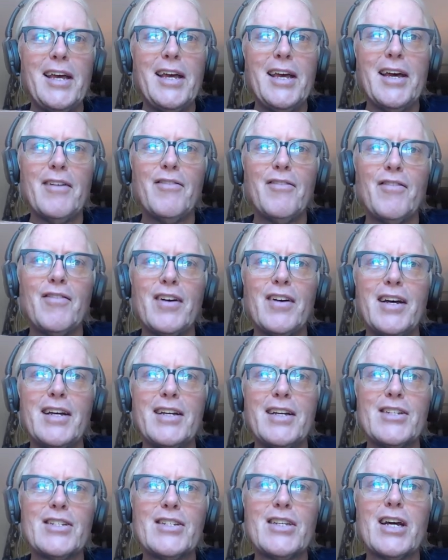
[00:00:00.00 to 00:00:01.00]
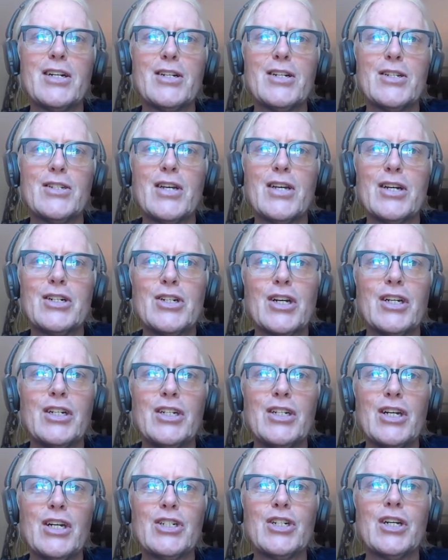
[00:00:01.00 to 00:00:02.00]
if such and such a
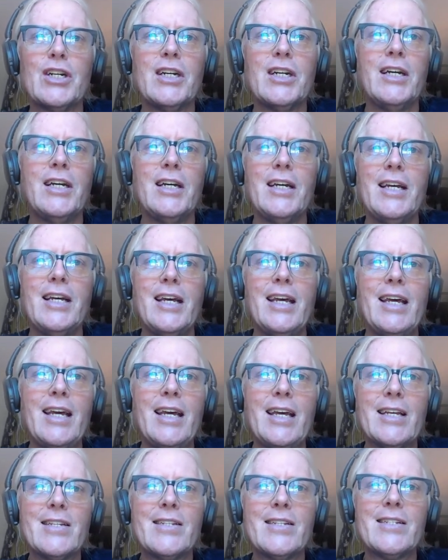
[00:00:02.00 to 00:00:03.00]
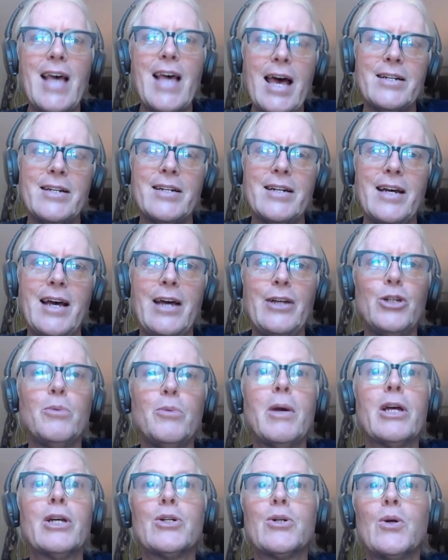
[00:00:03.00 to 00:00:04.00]
condition is set, and
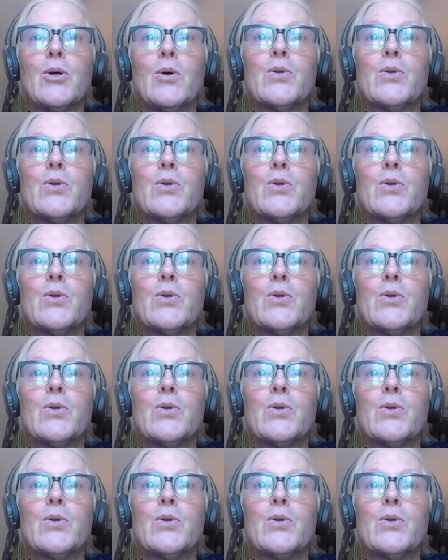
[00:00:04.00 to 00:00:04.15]
you make sure